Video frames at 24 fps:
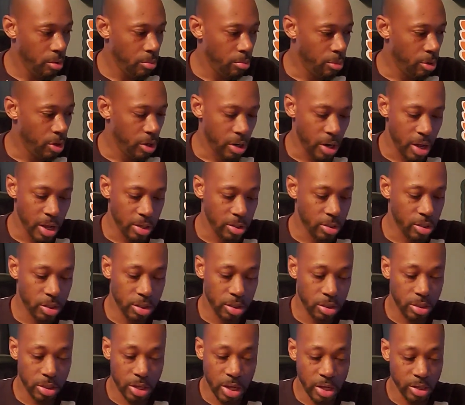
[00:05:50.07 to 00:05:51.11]
But I
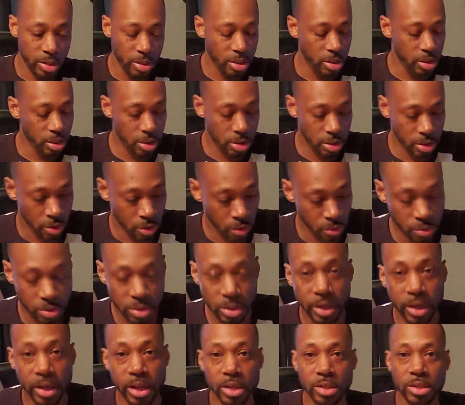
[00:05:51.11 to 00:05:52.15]
just go to
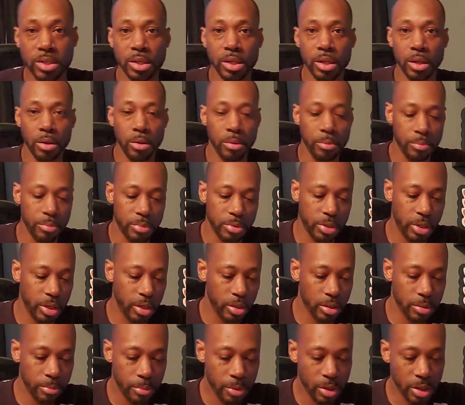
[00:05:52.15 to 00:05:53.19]
the ATM,
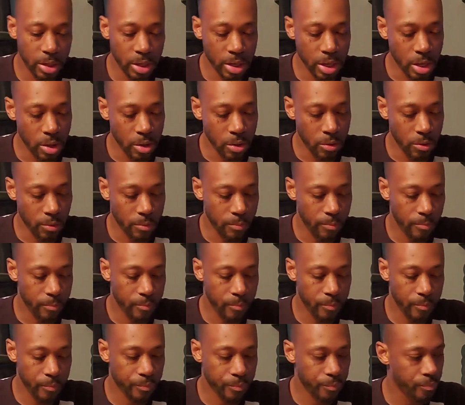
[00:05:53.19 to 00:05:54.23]
take the money out,
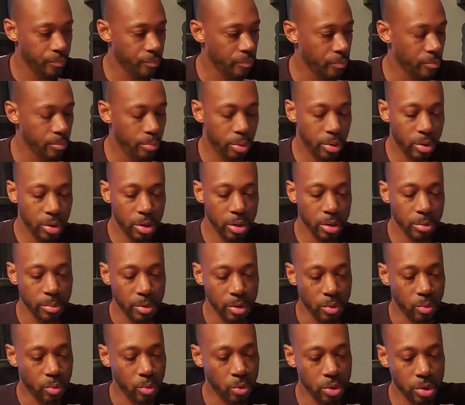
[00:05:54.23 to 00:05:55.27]
put it in my
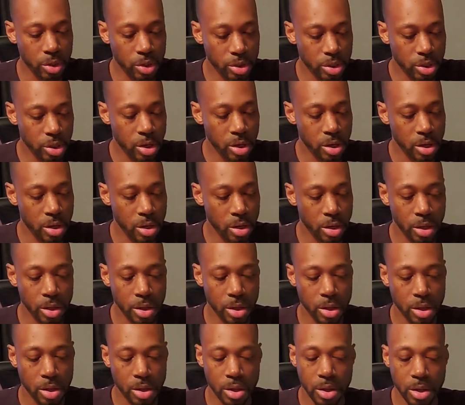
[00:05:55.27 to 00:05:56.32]
water jug,
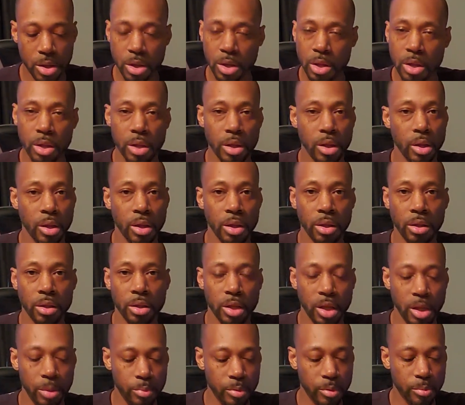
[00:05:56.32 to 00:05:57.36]
and
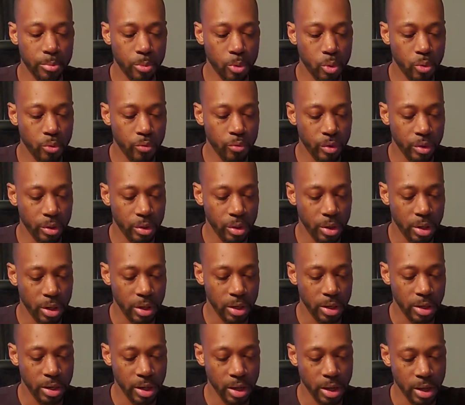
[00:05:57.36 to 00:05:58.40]
keep it moving
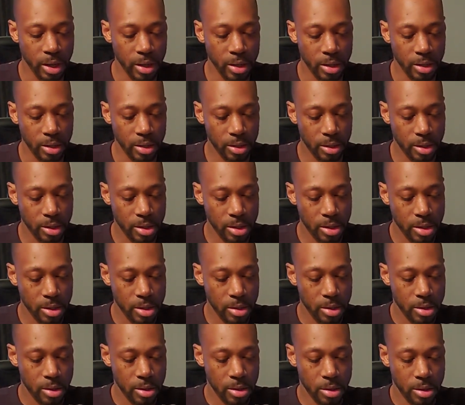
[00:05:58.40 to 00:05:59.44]
like that.
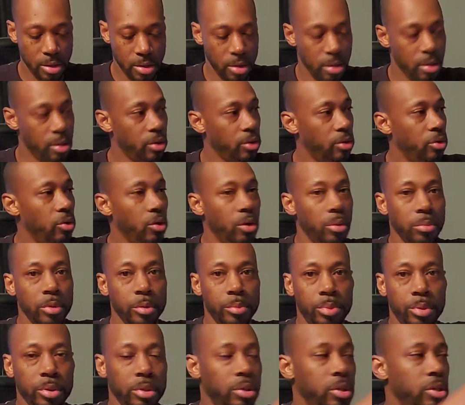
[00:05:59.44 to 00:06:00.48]
So I'm gonna
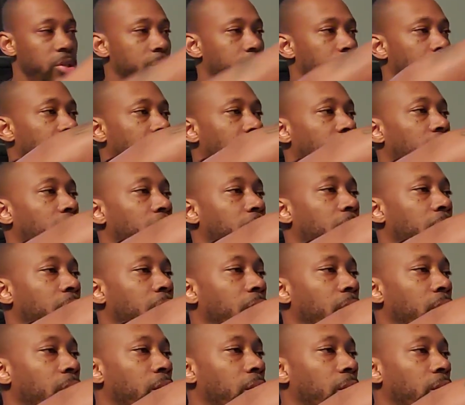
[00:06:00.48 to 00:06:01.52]
put this money in
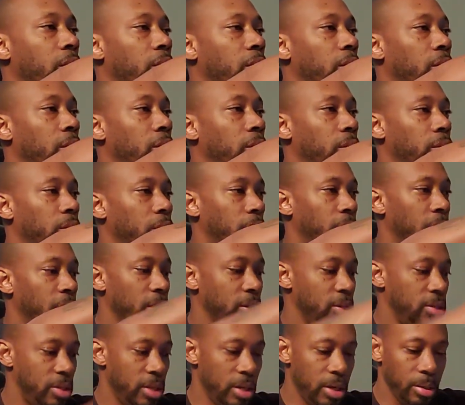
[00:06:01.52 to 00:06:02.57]
here. Like I
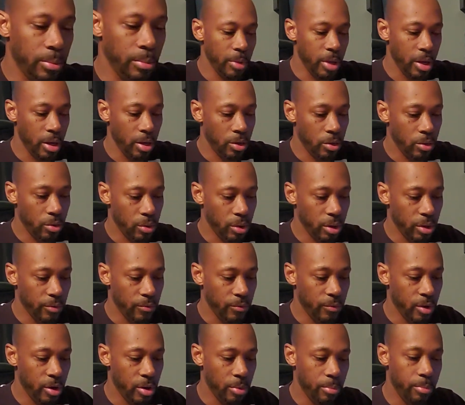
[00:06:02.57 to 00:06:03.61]
said, not gonna
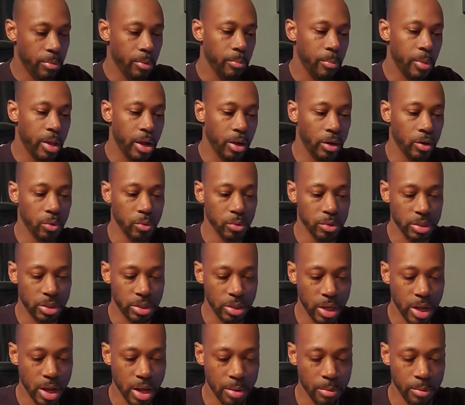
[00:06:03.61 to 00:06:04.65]
give up. I'm not gonna
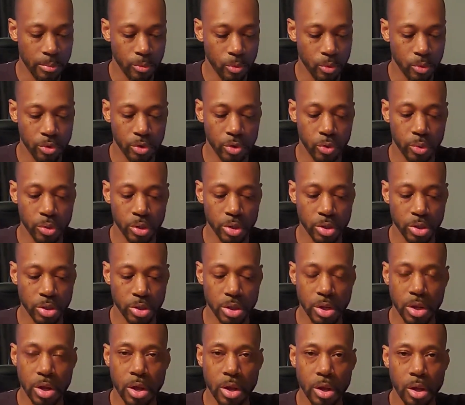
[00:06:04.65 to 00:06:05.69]
stop. I'm gonna do this
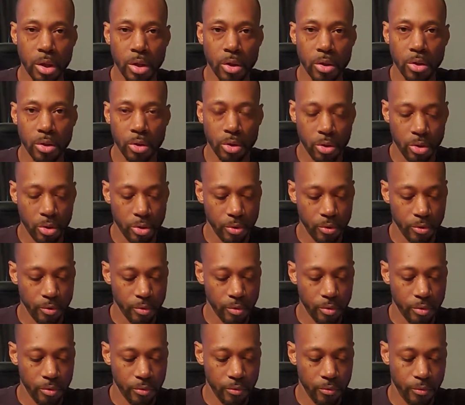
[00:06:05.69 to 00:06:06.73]

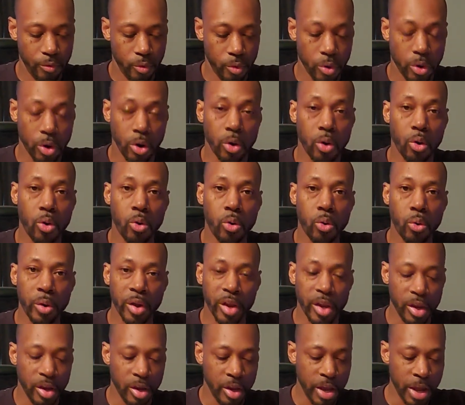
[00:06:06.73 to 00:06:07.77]
for a whole
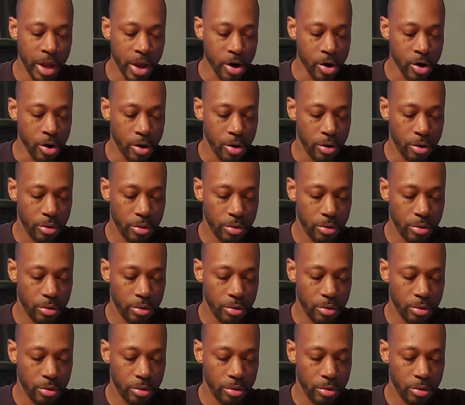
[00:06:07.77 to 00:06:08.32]
year.